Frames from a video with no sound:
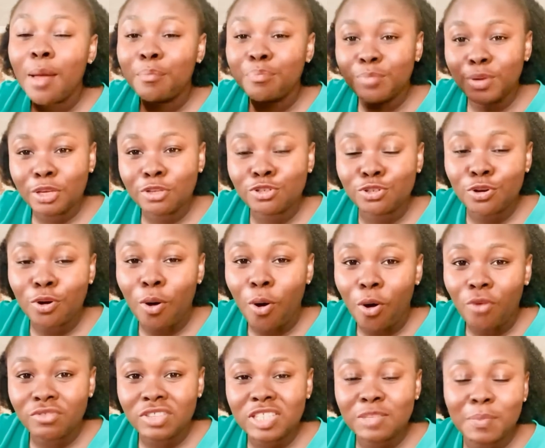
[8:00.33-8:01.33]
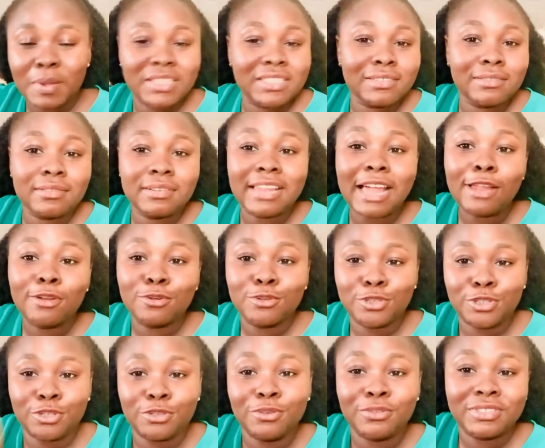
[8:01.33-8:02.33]
picture of this particular
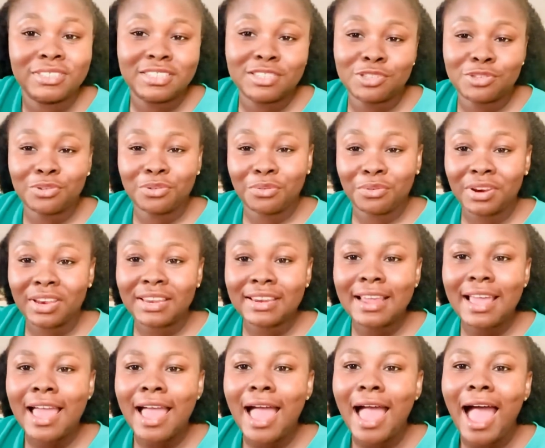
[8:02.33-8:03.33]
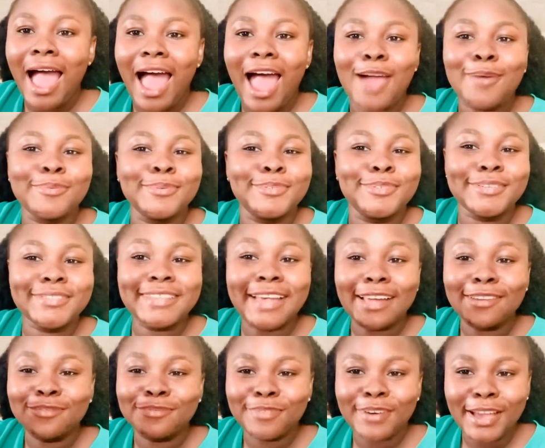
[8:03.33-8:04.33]
lotion on the screen. I would just
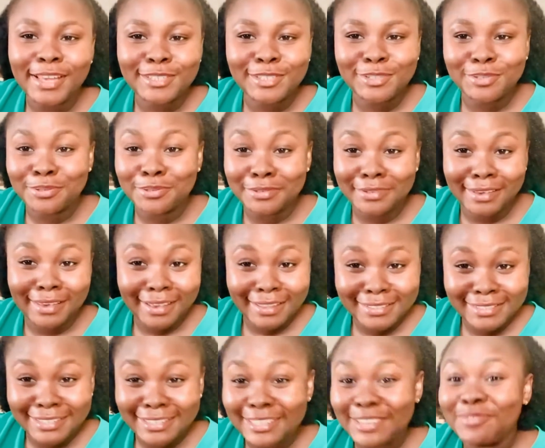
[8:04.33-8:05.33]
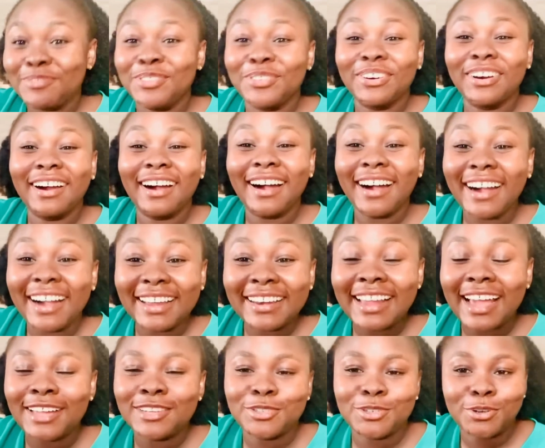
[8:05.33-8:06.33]
advise you to get it if you can
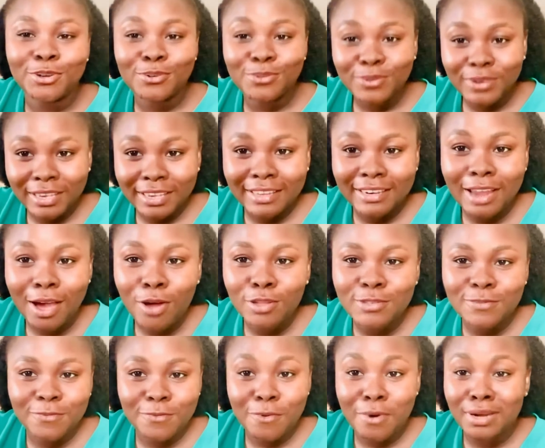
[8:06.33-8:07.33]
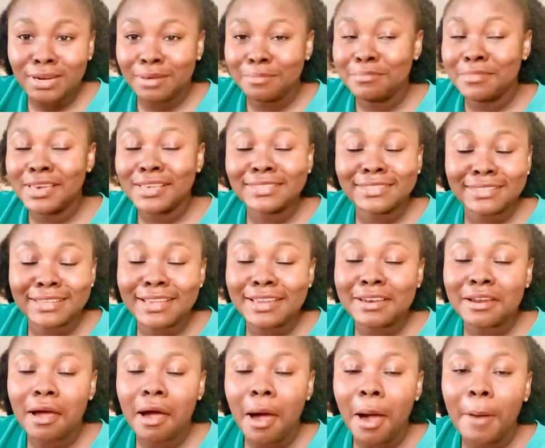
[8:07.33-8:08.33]
and you're looking out for an
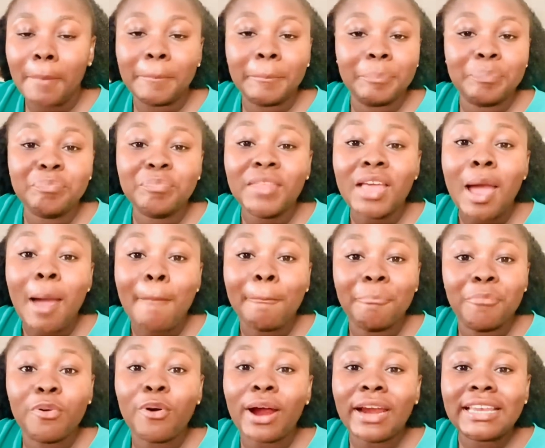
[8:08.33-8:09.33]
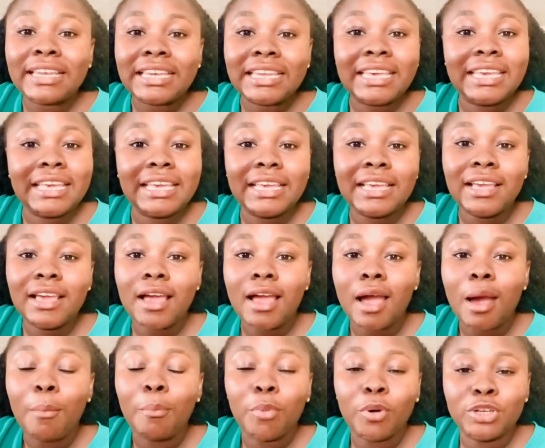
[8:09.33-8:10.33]
amazing brightening
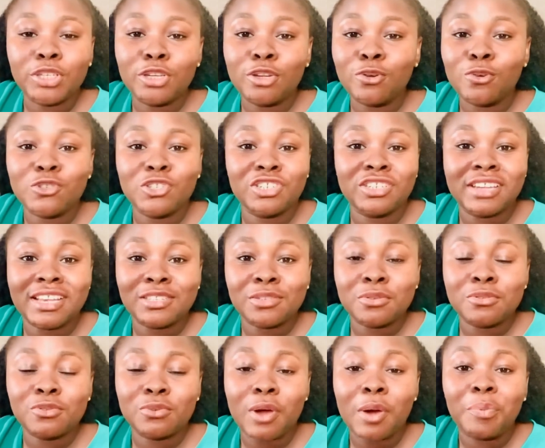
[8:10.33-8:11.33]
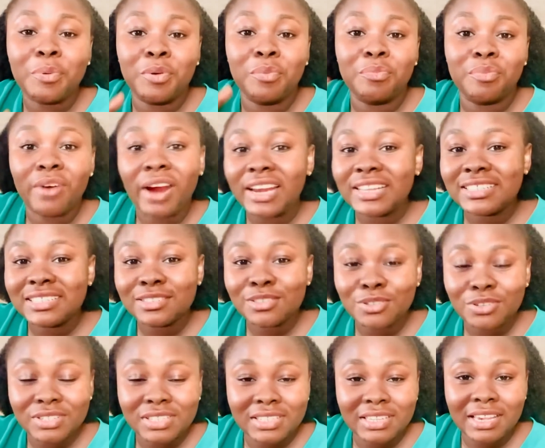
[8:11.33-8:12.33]
body lotion that's going to help you brighten
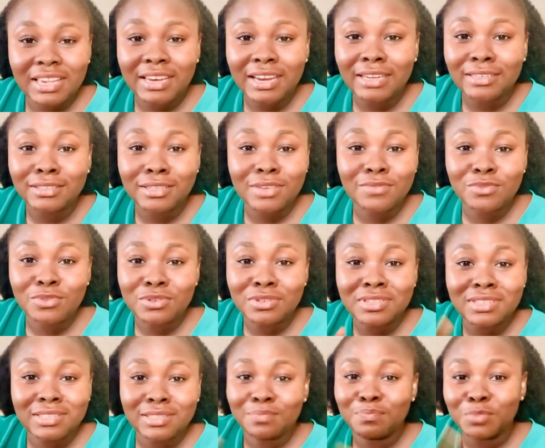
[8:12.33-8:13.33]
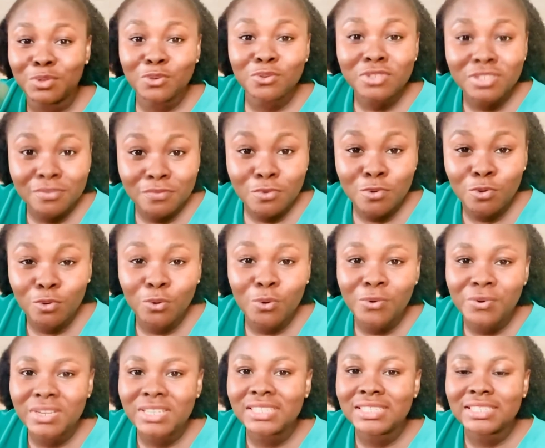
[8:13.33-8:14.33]
your skin and give you this beautiful
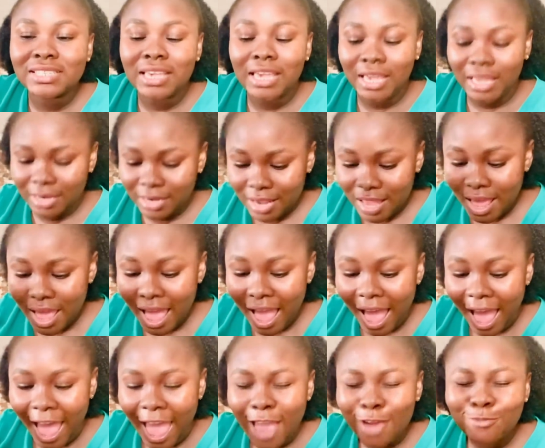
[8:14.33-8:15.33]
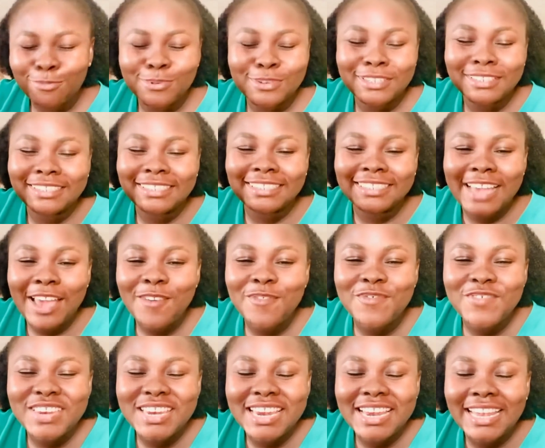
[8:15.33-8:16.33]
glowing skin. I would
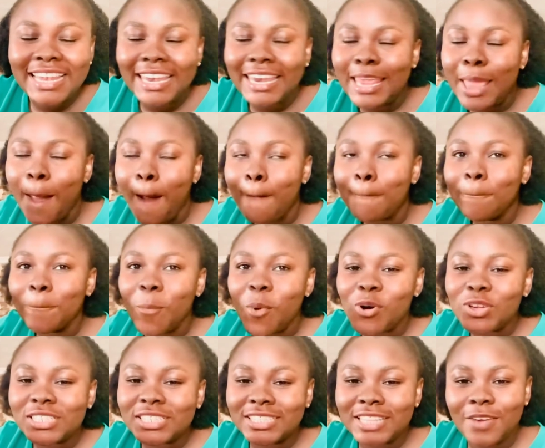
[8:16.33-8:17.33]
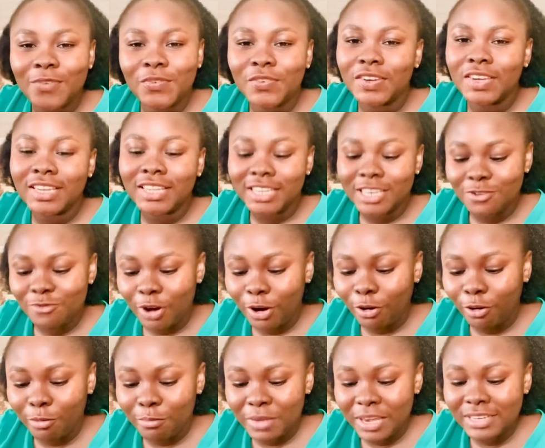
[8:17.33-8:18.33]
definitely, most definitely
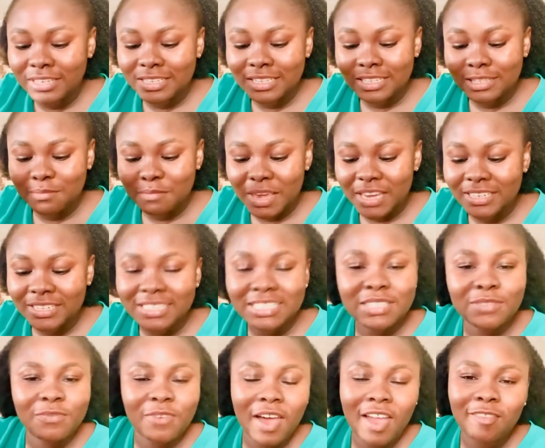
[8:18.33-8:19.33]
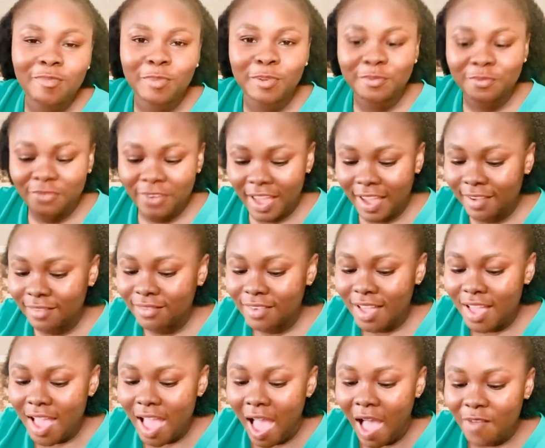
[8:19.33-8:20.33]
recommend this Medix 5.5
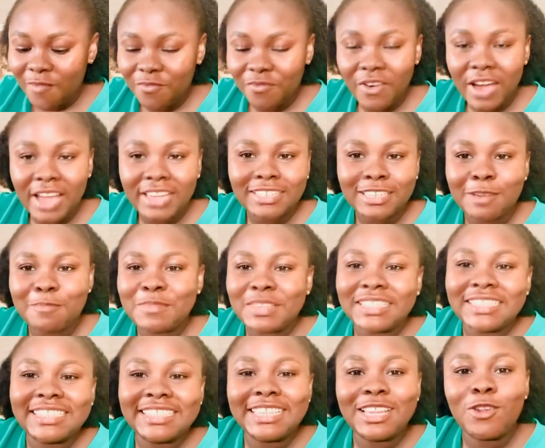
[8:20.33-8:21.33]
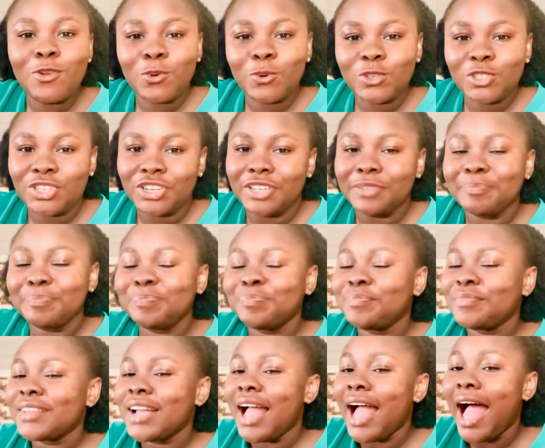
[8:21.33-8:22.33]
vitamin C lotion.
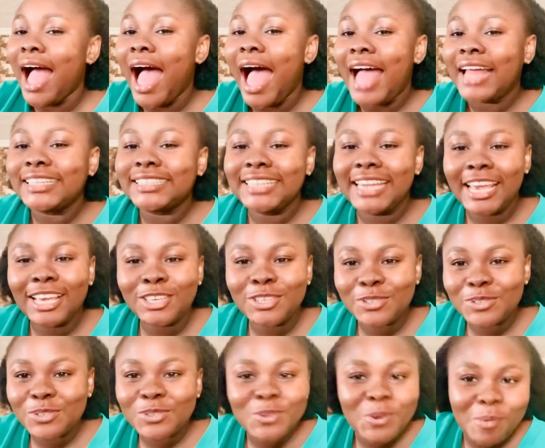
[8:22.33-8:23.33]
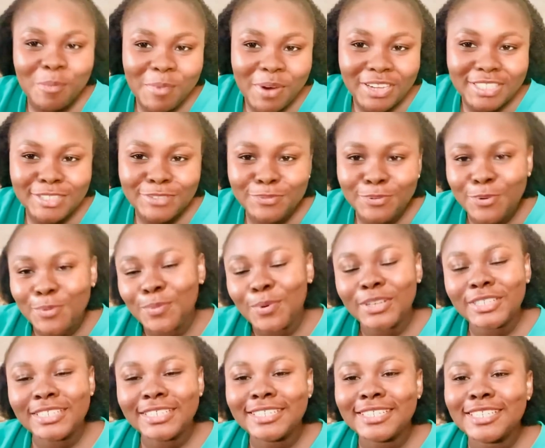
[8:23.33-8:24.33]
And thank you so much for
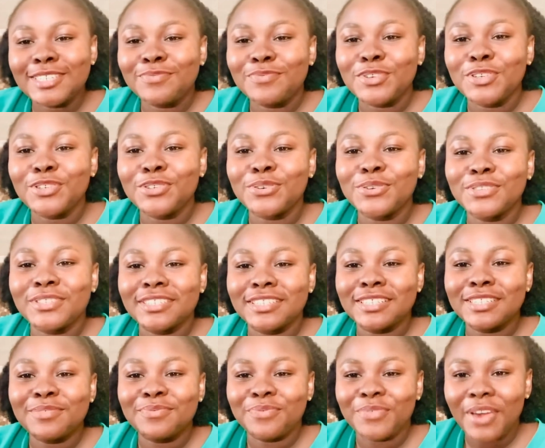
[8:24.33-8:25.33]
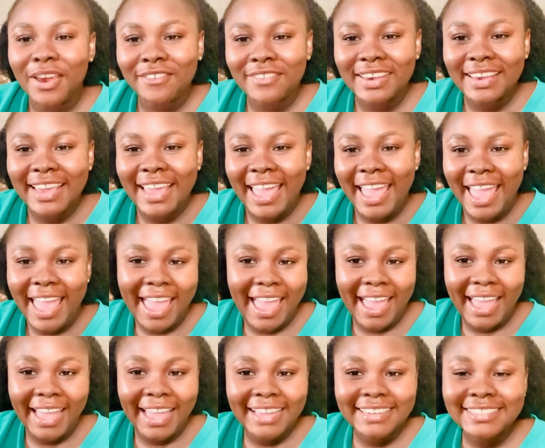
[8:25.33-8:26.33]
watching this video to this very
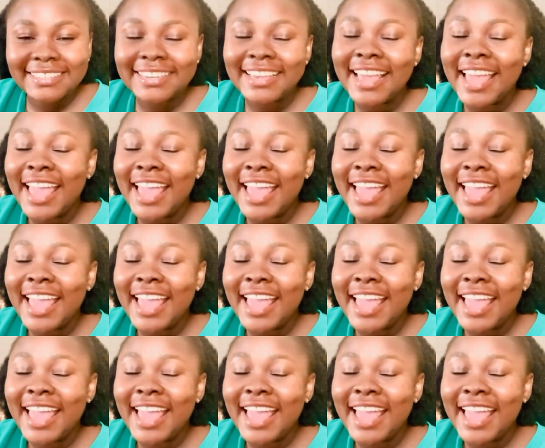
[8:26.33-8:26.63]
end.